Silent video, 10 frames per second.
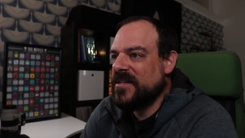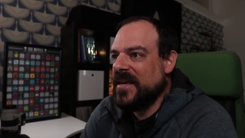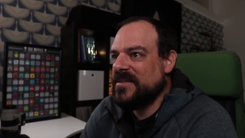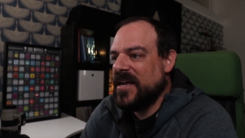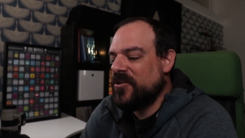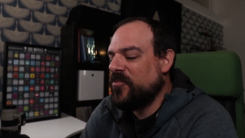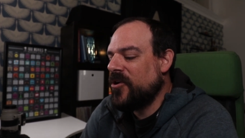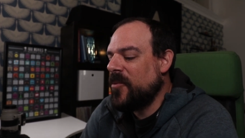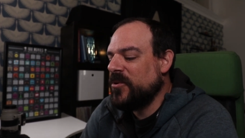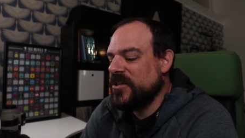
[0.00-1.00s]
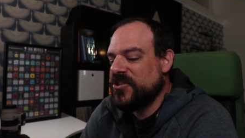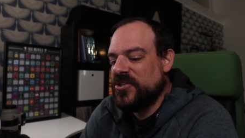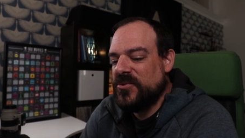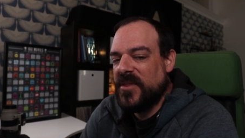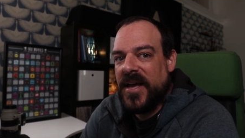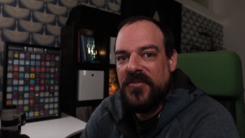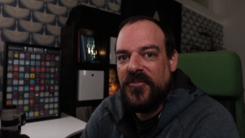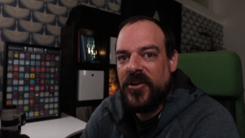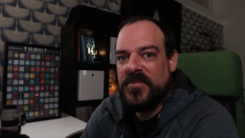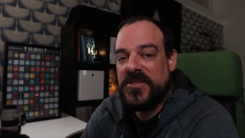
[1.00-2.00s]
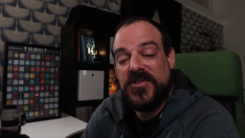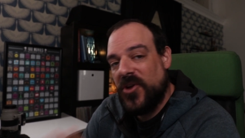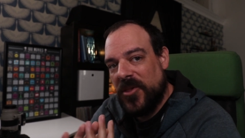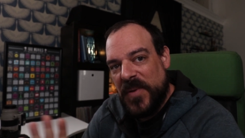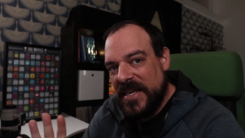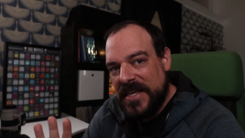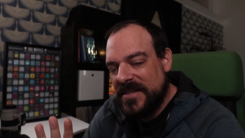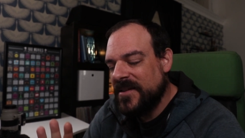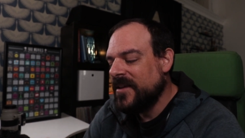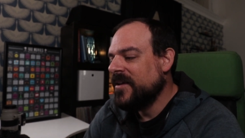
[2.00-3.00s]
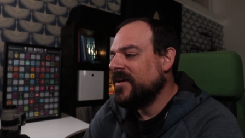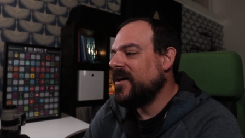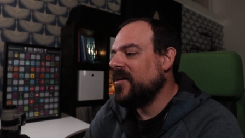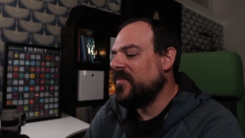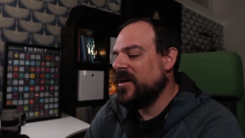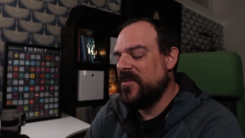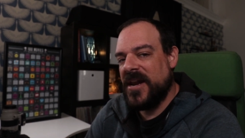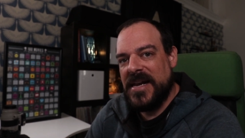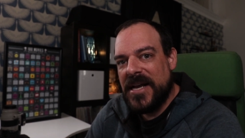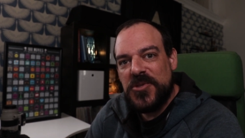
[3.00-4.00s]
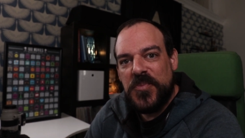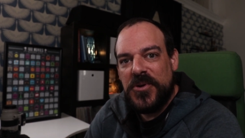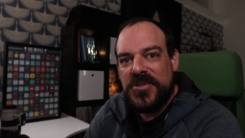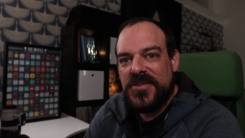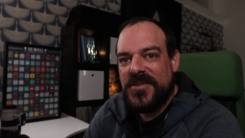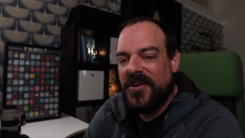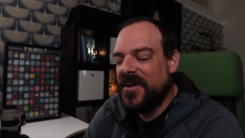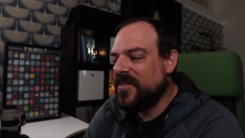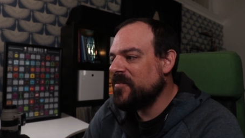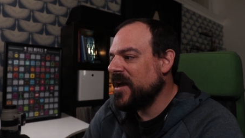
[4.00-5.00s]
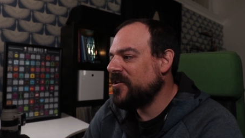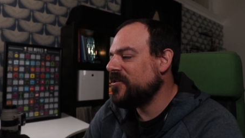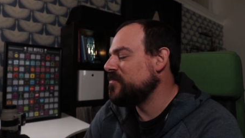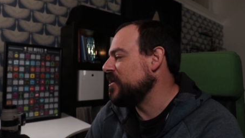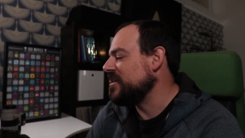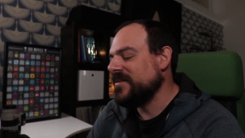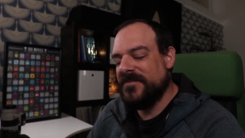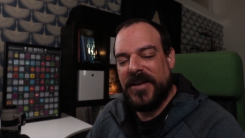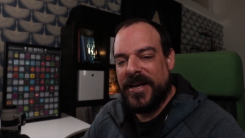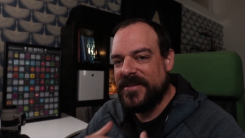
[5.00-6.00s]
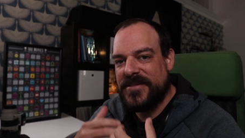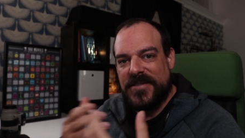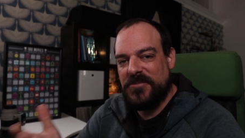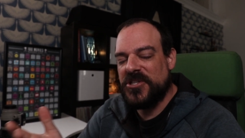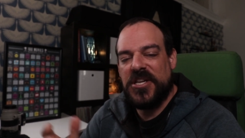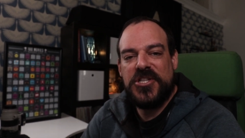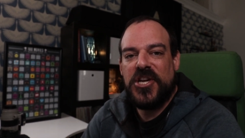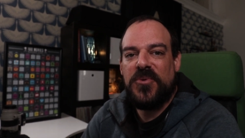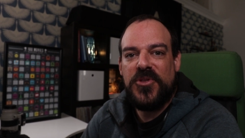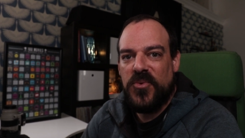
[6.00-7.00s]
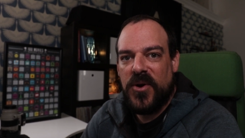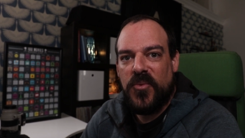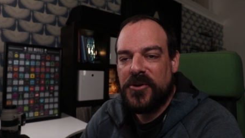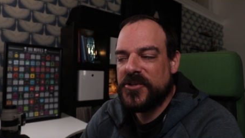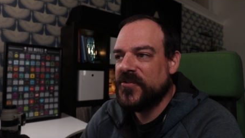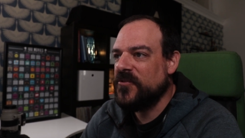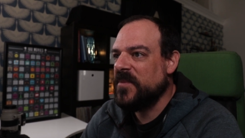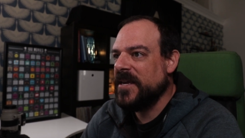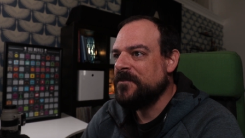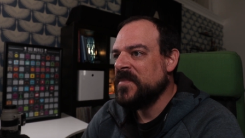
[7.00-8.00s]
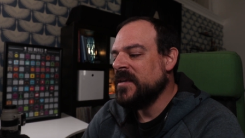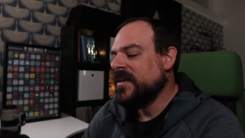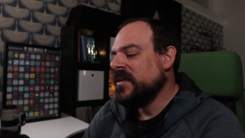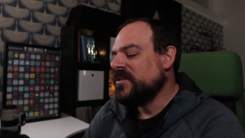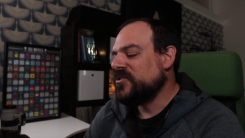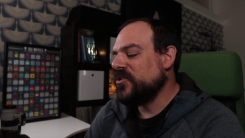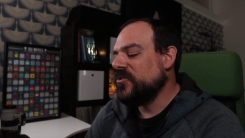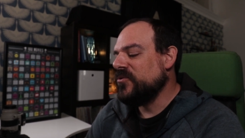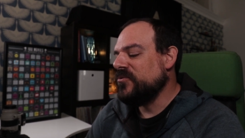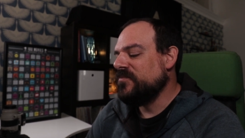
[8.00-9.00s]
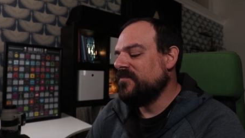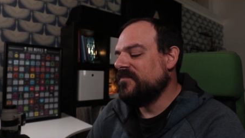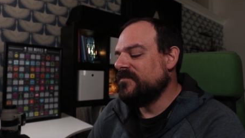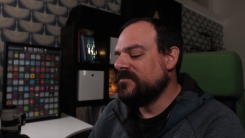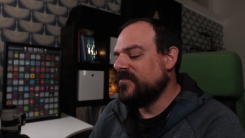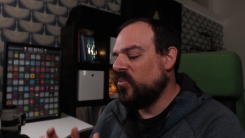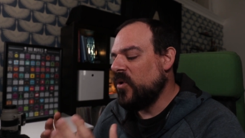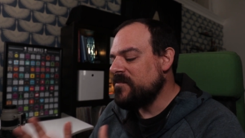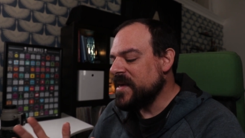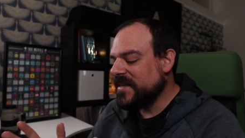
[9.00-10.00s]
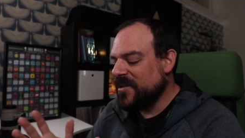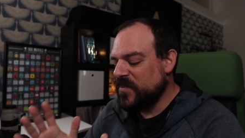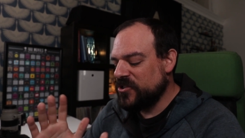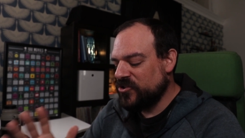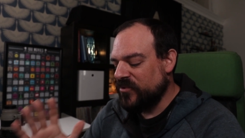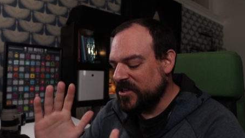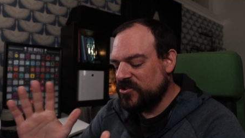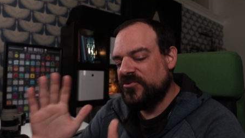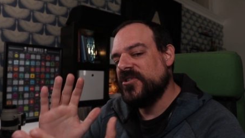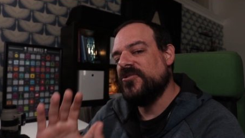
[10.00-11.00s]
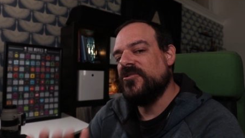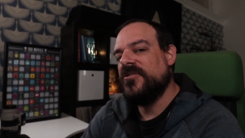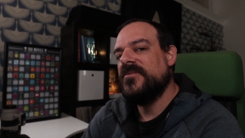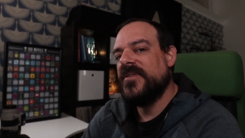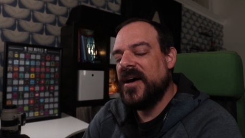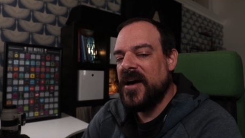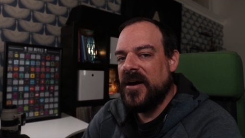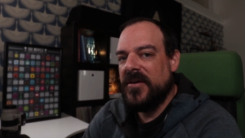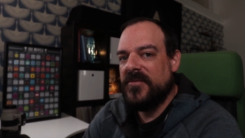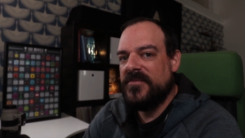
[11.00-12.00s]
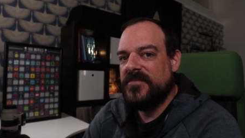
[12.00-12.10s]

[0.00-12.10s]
today, is how to properly shoot light frames. This is all opinion. Um, I'm not an expert on the matter, but uh, this I'm just gonna share with you what works for me. So what makes up a terrestrial uh,